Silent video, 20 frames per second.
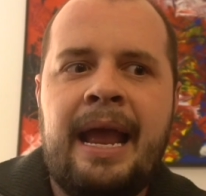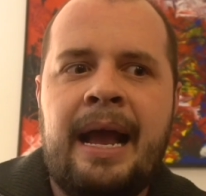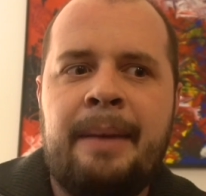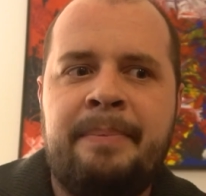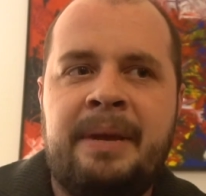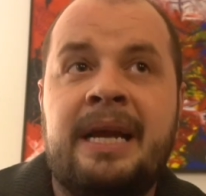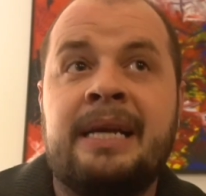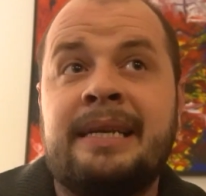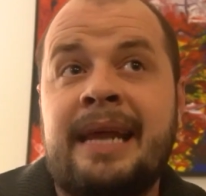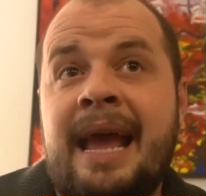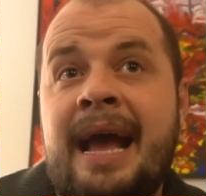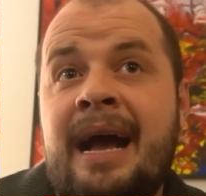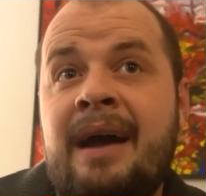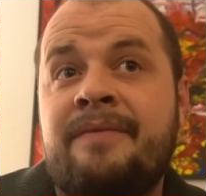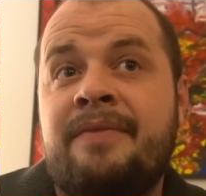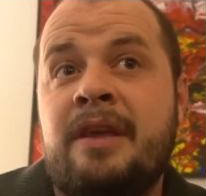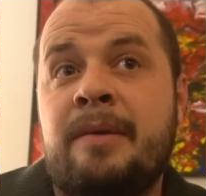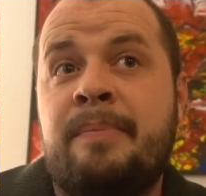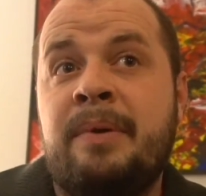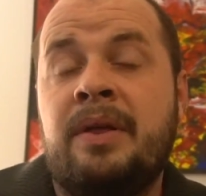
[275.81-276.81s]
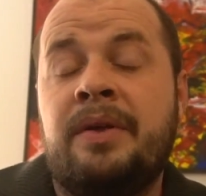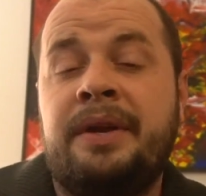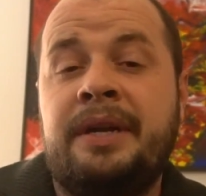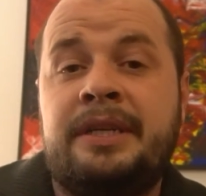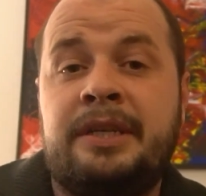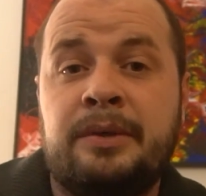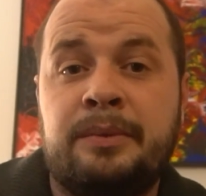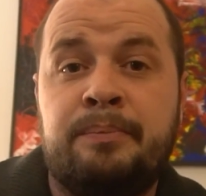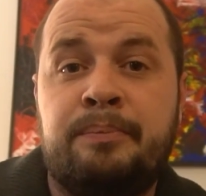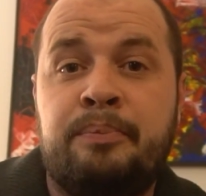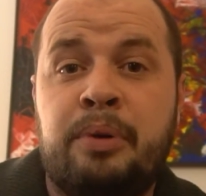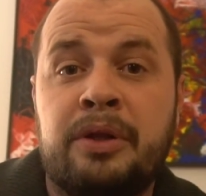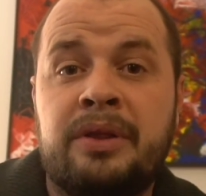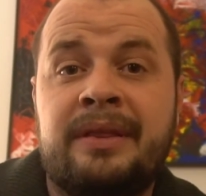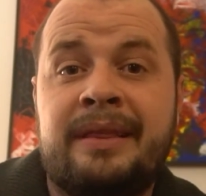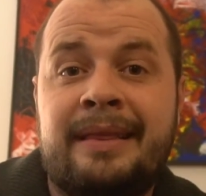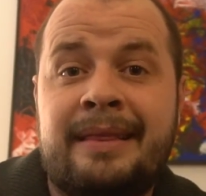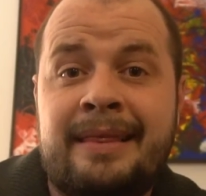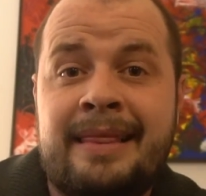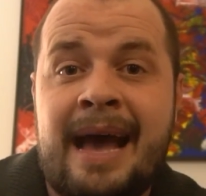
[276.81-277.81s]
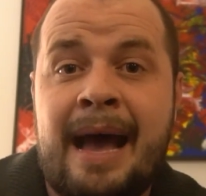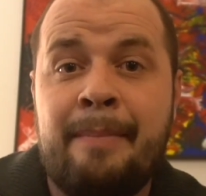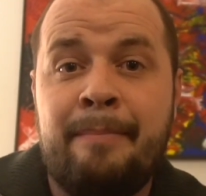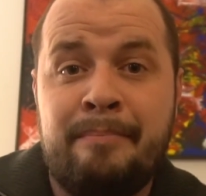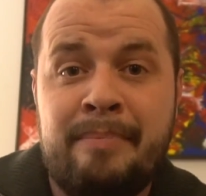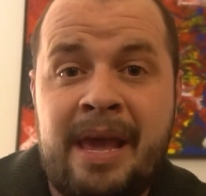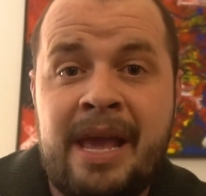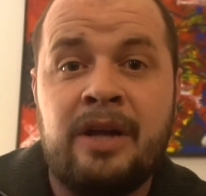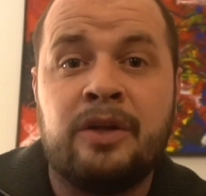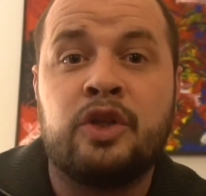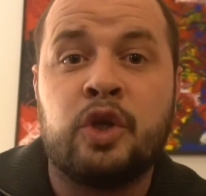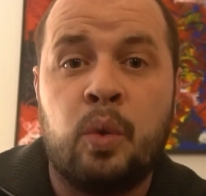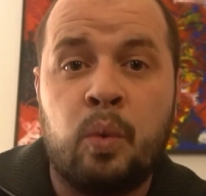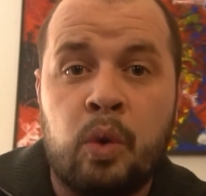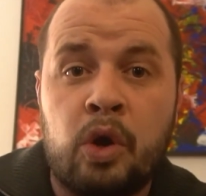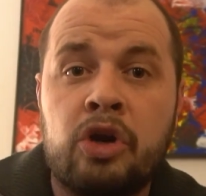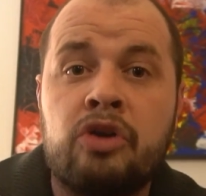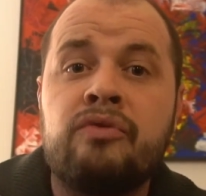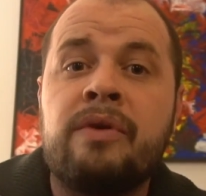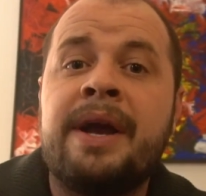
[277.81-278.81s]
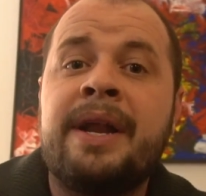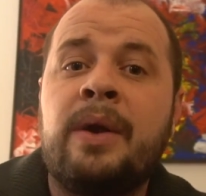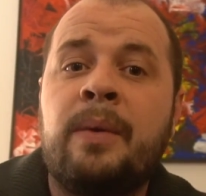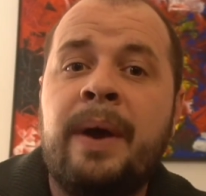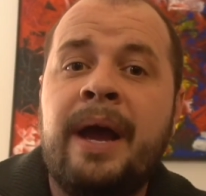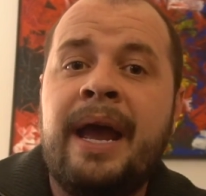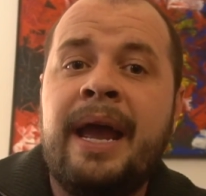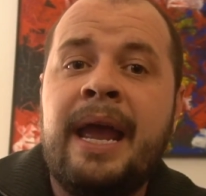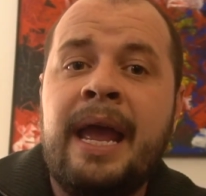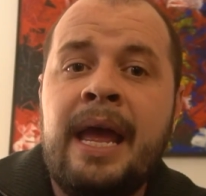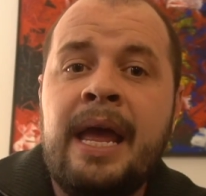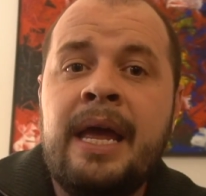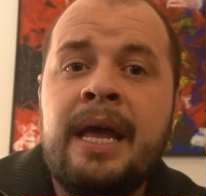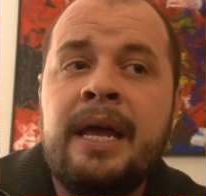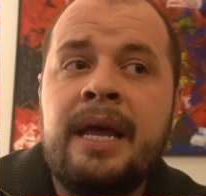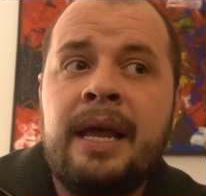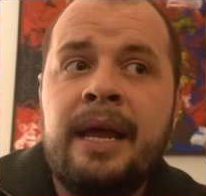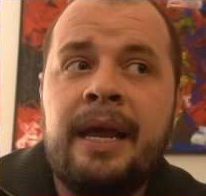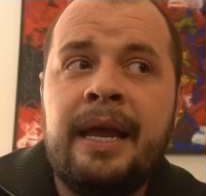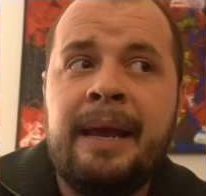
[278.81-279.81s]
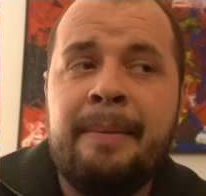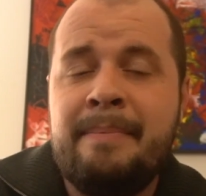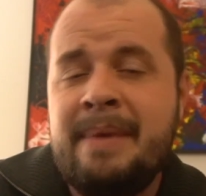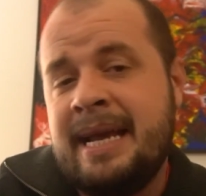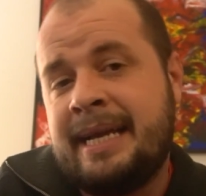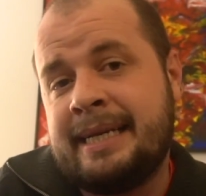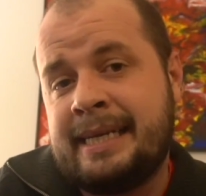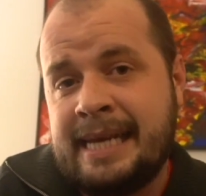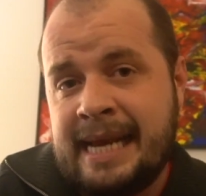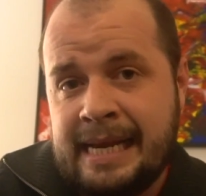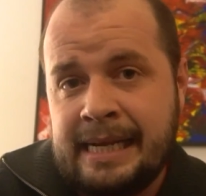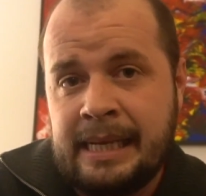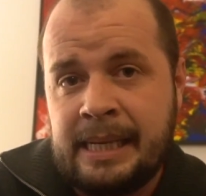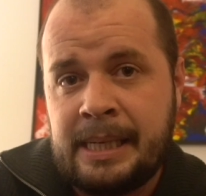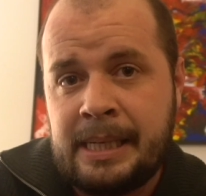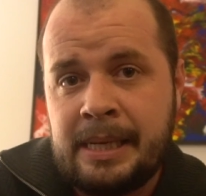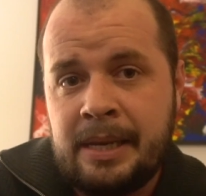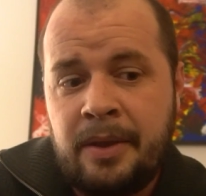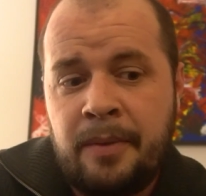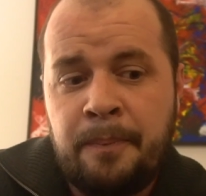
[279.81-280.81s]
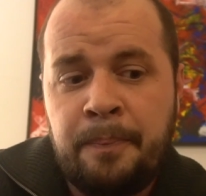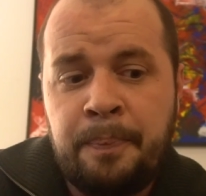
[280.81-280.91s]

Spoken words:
Because I have the ability to put that male to work right away, it makes sense.